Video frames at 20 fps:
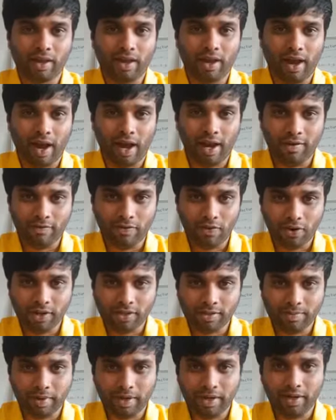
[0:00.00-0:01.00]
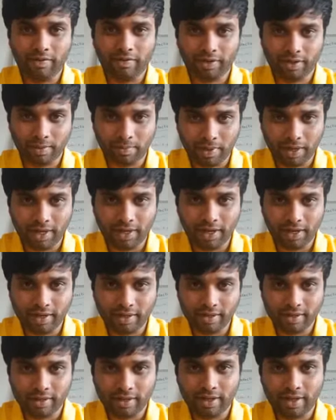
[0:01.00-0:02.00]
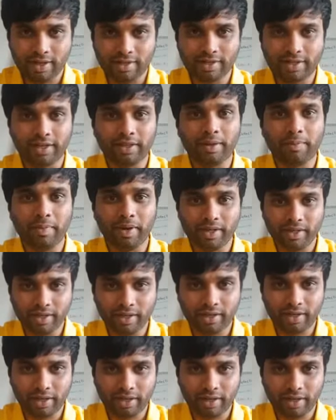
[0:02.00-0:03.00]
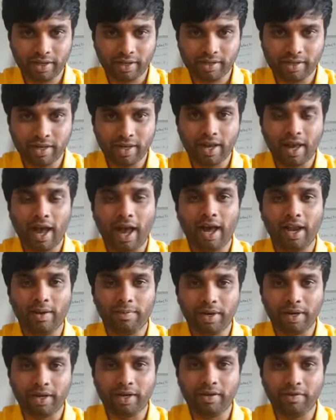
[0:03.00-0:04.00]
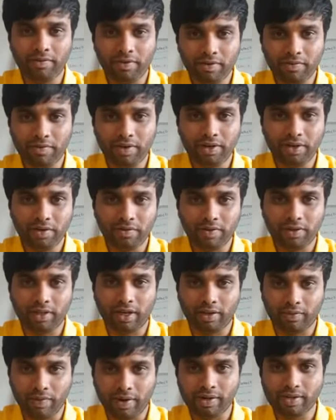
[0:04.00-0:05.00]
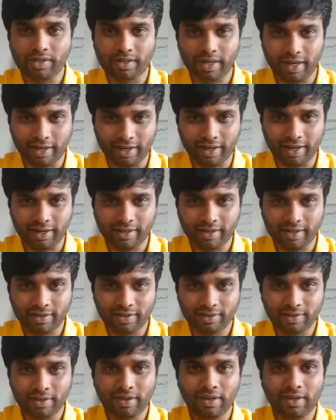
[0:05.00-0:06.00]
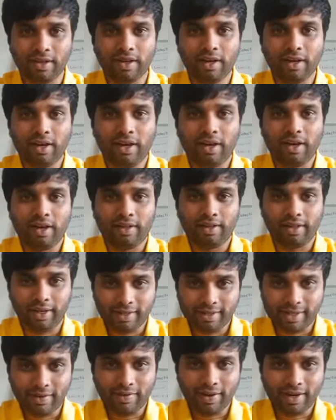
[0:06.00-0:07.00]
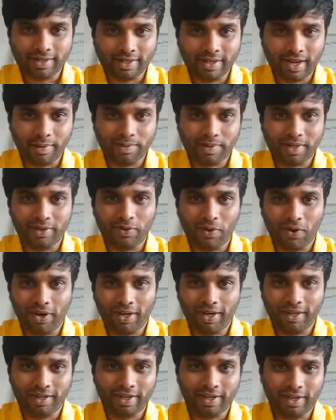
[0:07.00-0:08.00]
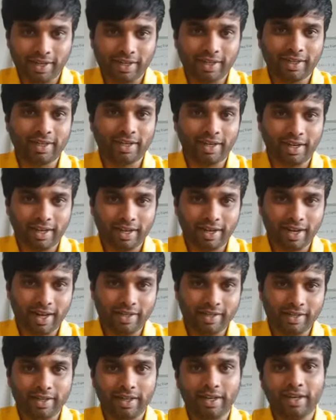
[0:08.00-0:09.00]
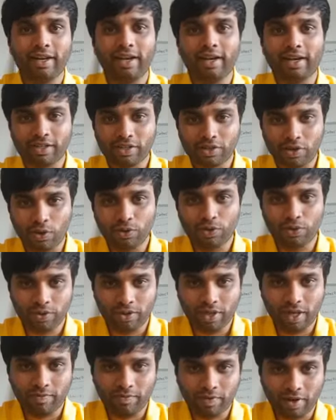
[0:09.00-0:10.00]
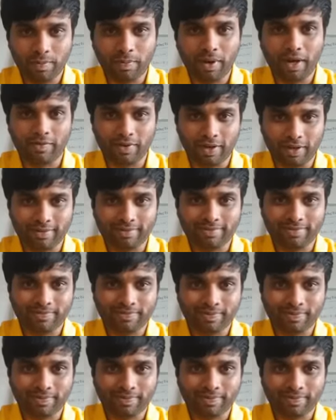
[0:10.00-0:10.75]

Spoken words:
I'll focus mainly for the beginners, considering the basic techniques. I'll make a different video for the advanced techniques. There are several steps involved in detecting the lane lines. Let us go through them one by one.